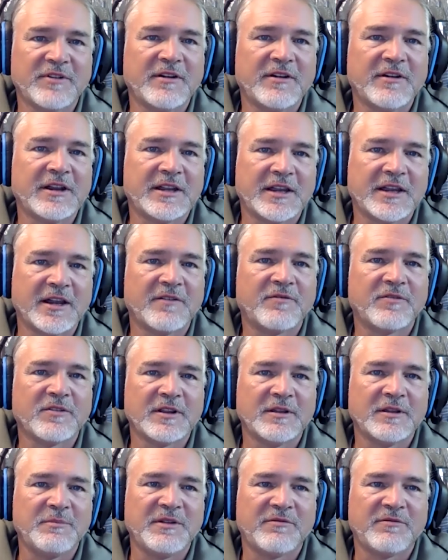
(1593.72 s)
carefully
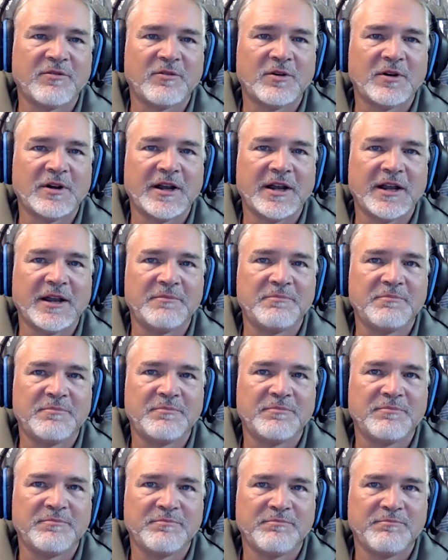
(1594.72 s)
before I
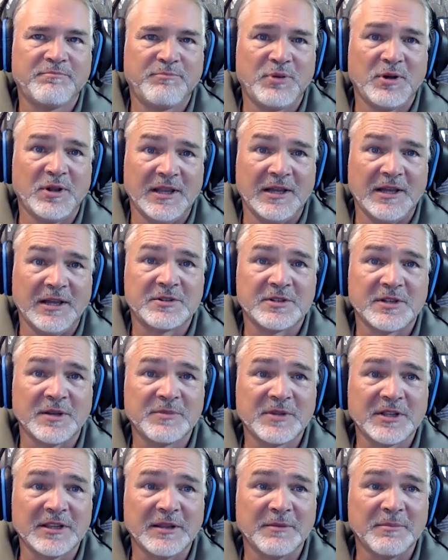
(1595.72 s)
pull out
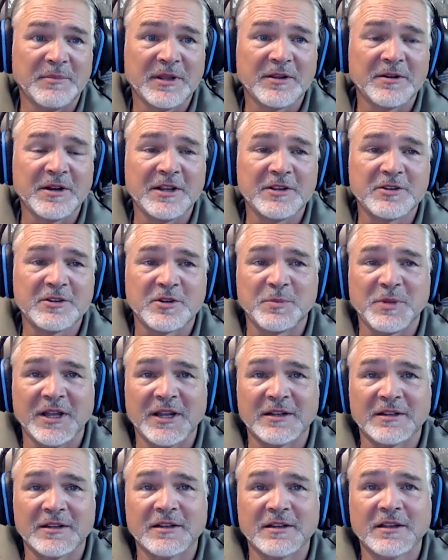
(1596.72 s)
something that Mother Nature
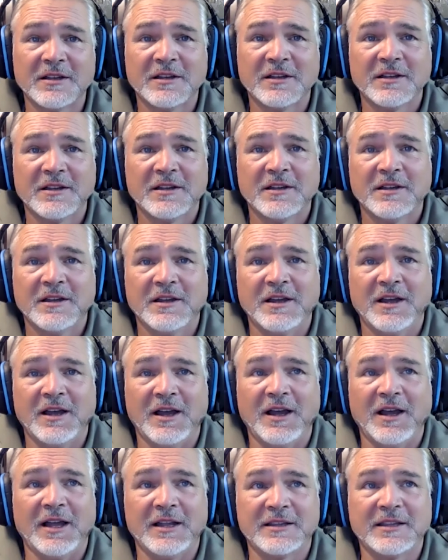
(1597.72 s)
planted.
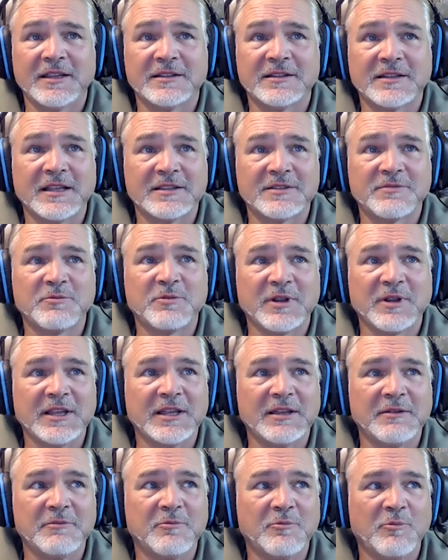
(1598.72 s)
I think that's
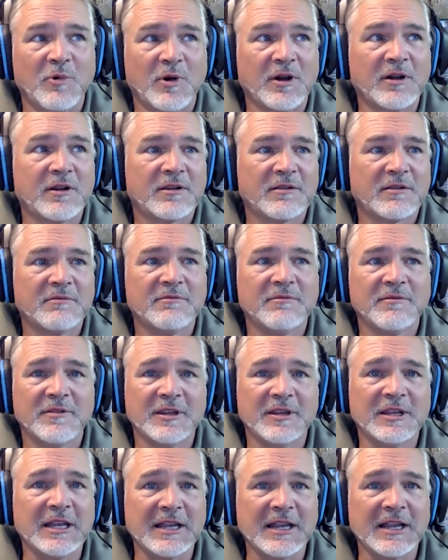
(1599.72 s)
really worth
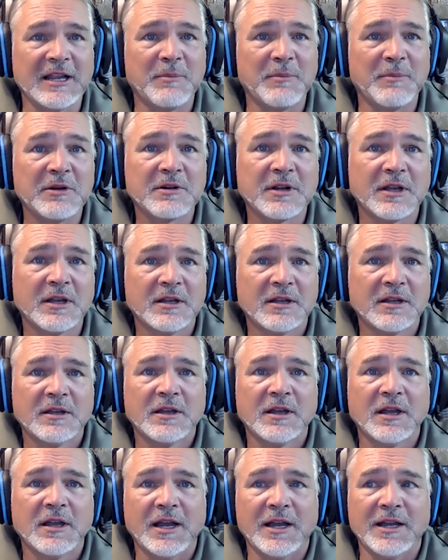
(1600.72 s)
thinking about.
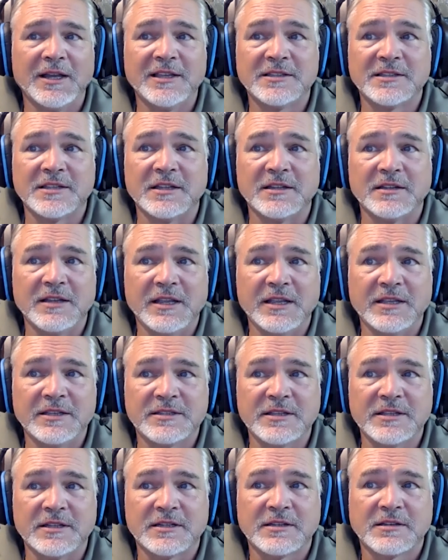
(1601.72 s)
Is
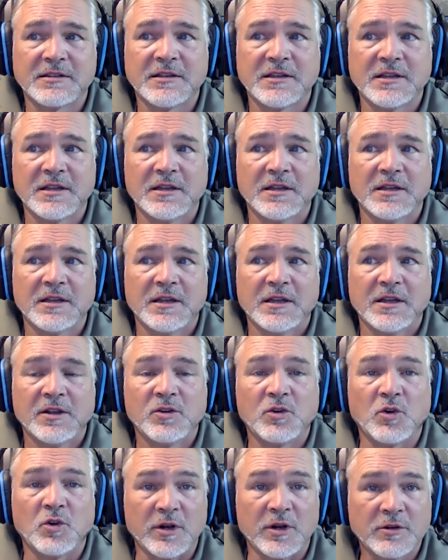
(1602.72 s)
it
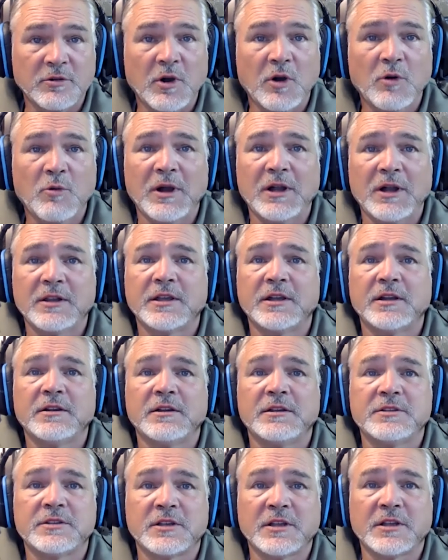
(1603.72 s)
going to grow well there?
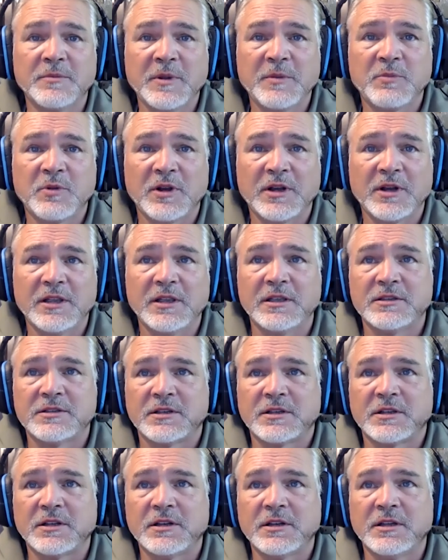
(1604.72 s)
Is it going to be pretty? Is it
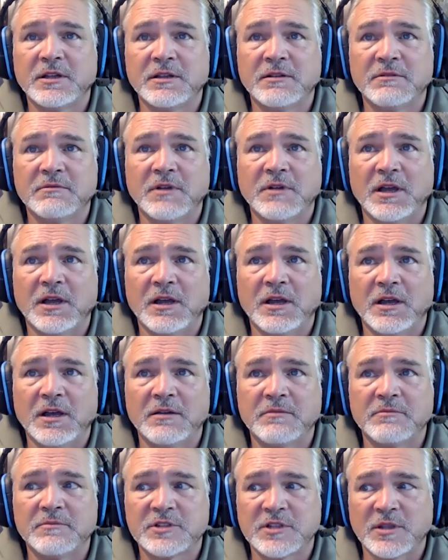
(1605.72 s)
going
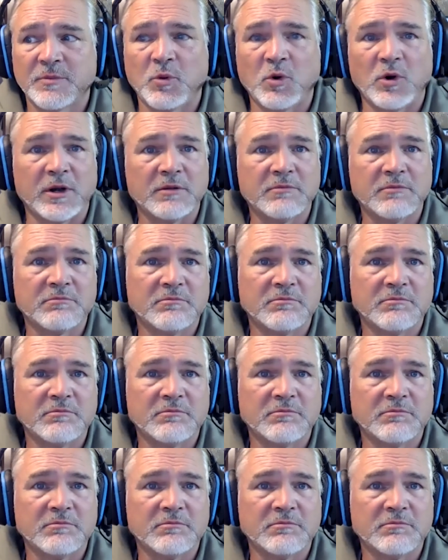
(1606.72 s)
to support